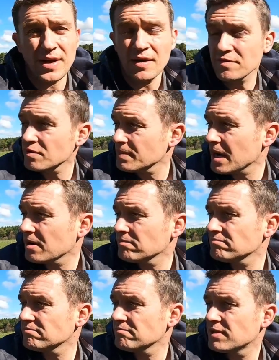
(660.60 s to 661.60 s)
now for about
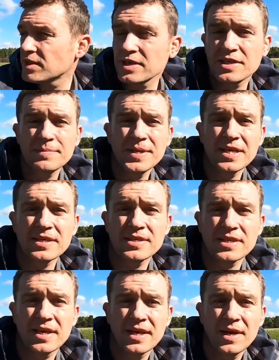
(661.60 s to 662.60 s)
30
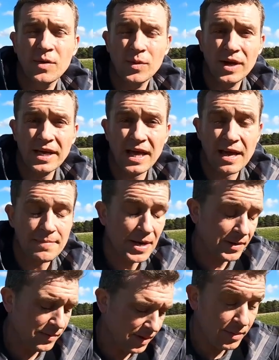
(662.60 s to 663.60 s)
minutes. When I came
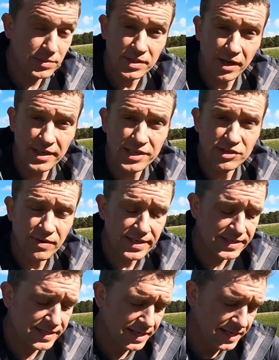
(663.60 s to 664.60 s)
out, I was slightly
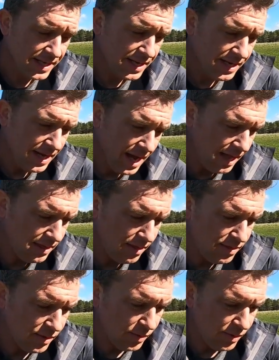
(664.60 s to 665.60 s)
stressed at
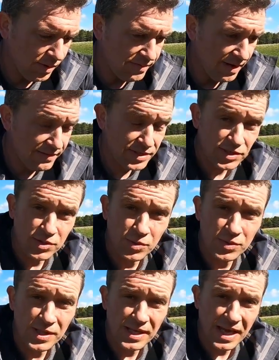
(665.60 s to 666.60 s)
the thought of having to
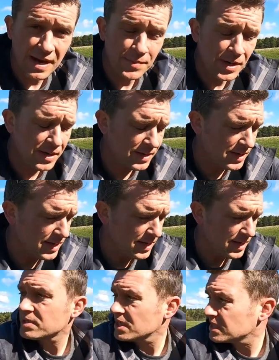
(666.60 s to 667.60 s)
talk to the camera.
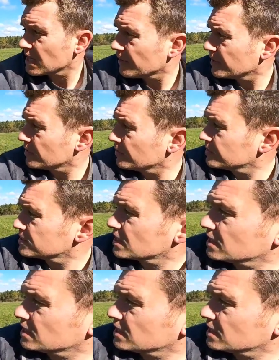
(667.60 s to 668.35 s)
sitting out here on this